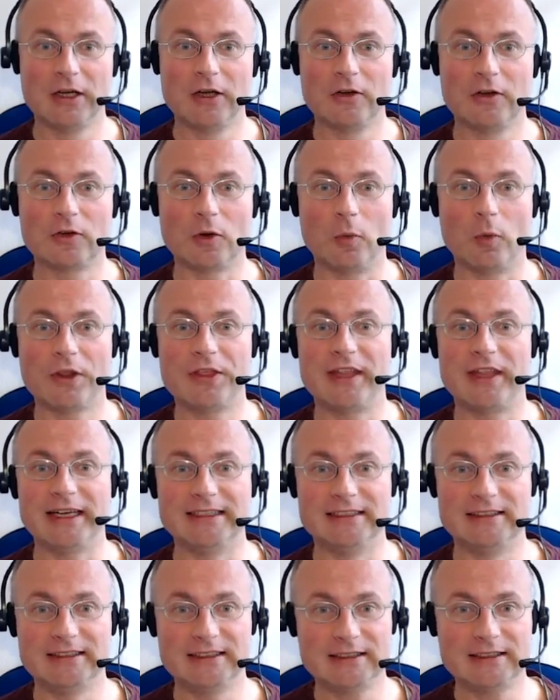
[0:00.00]
So what they
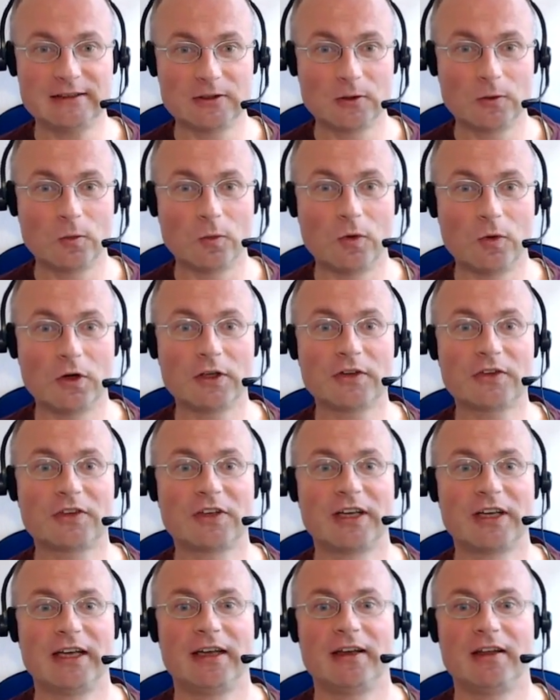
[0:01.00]
did was
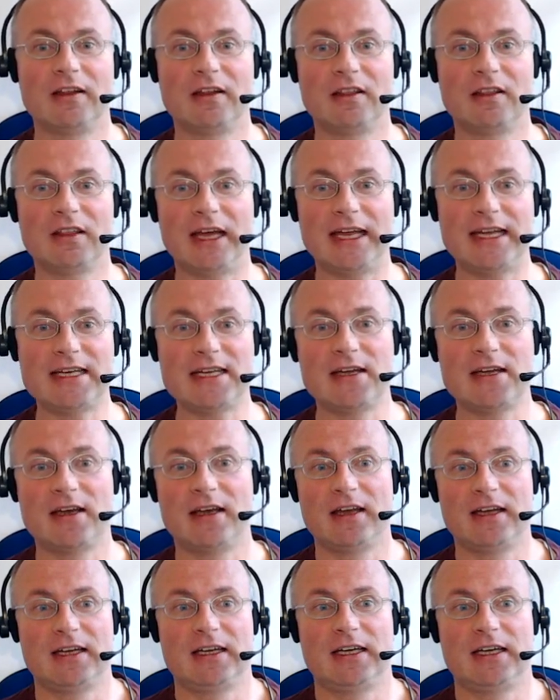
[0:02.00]
they
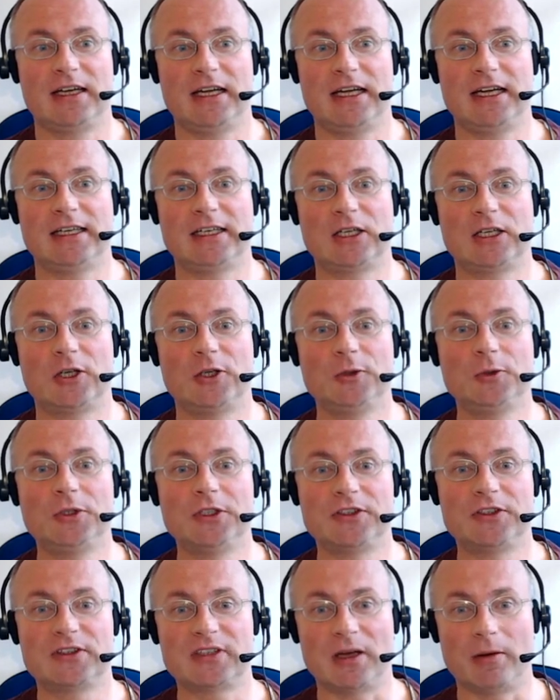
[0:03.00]

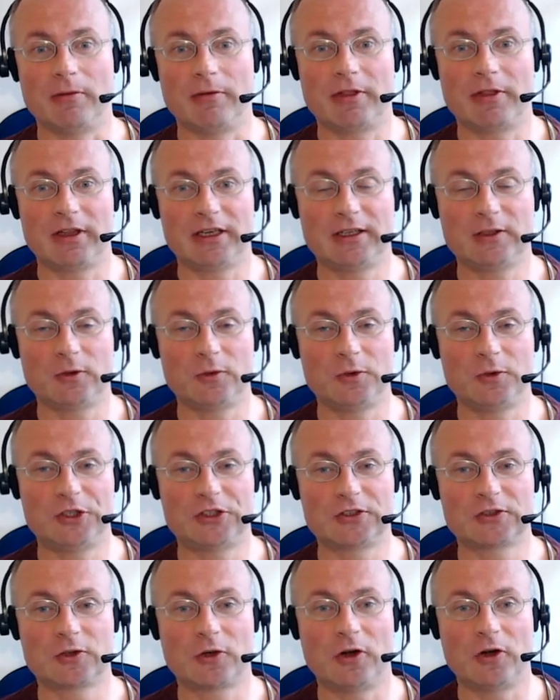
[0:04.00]
included something which
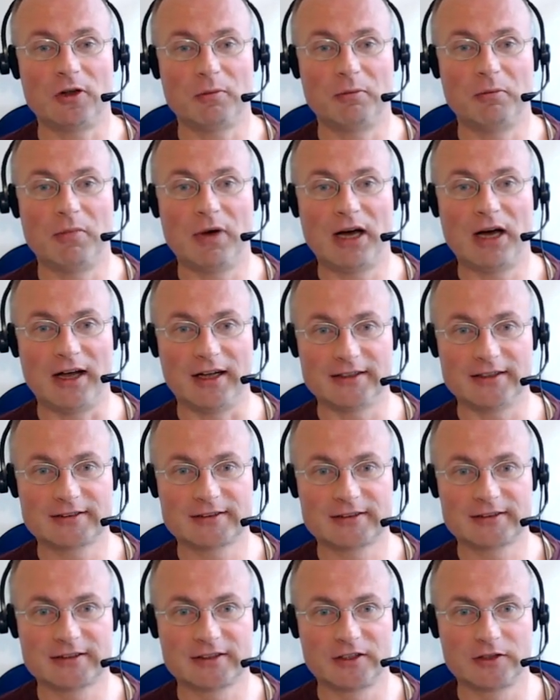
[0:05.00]
is called
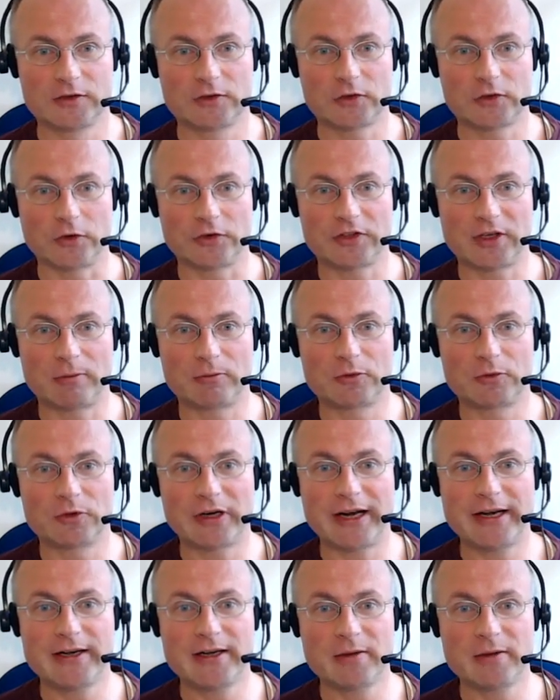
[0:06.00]
masks. So some
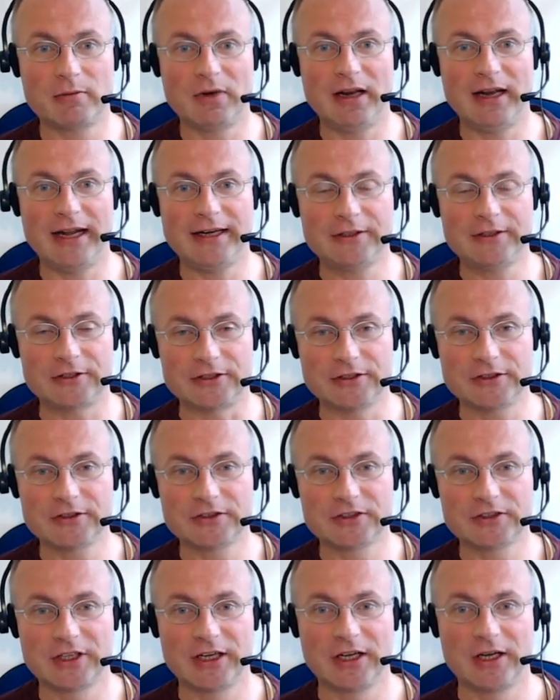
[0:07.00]
random
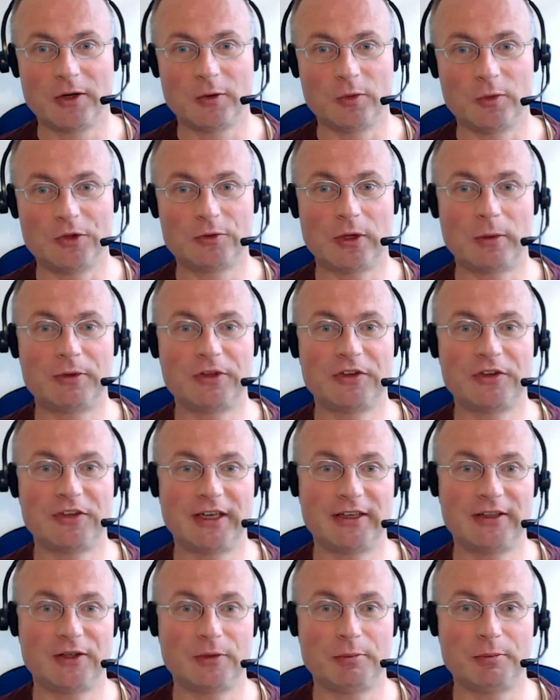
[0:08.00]
letters which
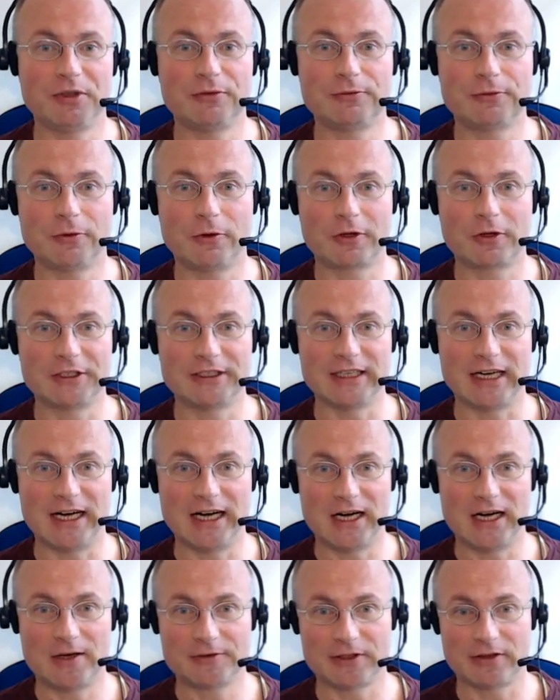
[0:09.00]
represented before and
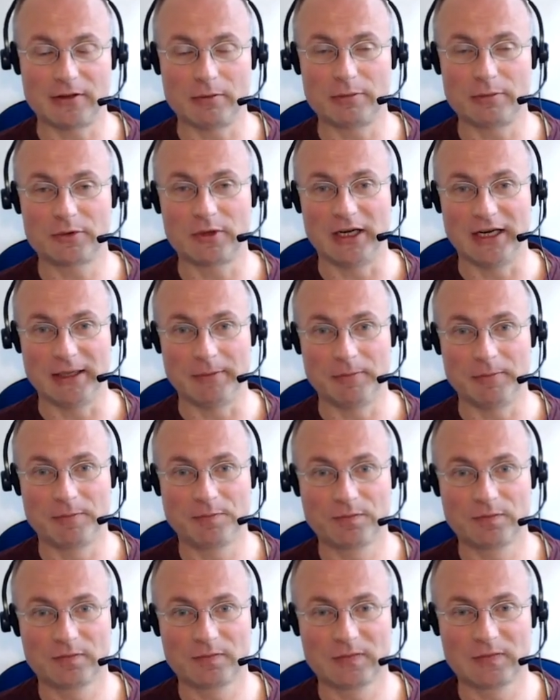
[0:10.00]
after the prime.
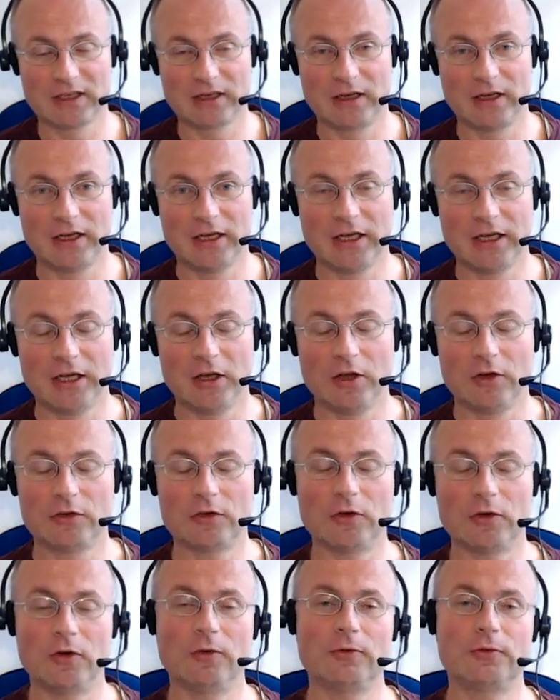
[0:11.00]

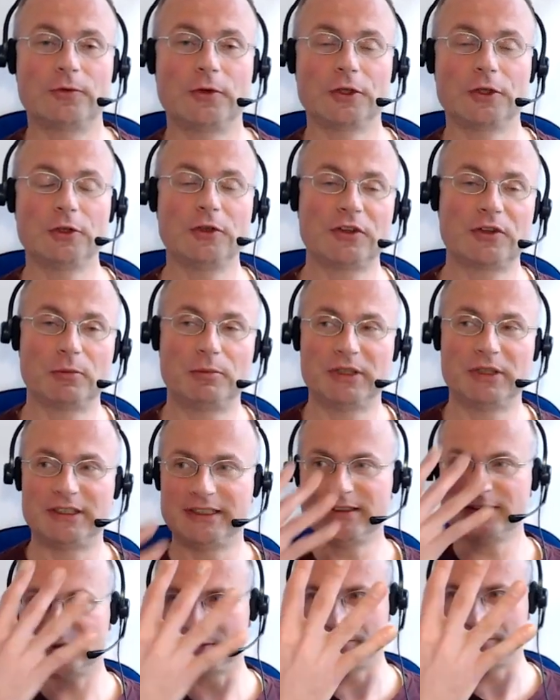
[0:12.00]
So for you as a
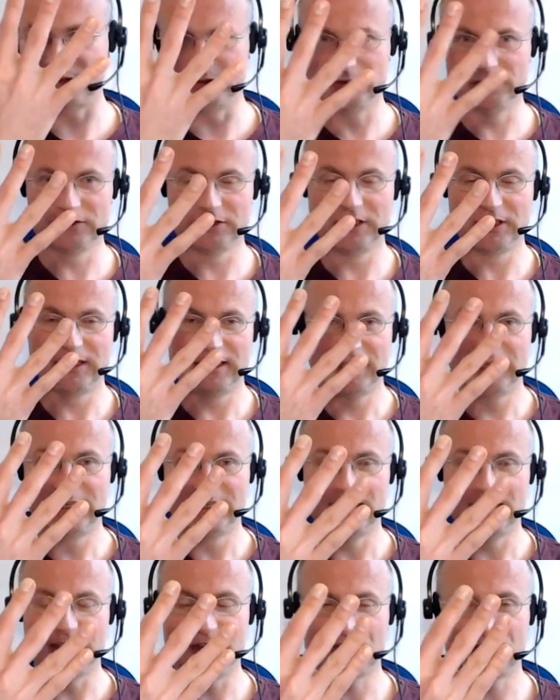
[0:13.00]
participant,
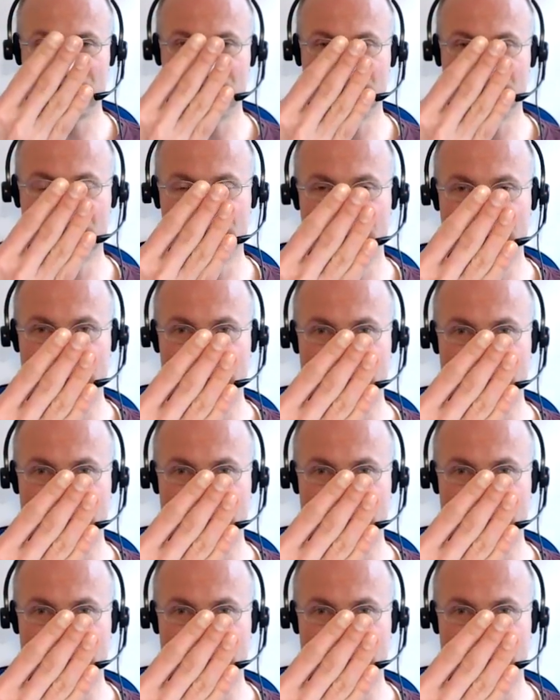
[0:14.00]
you just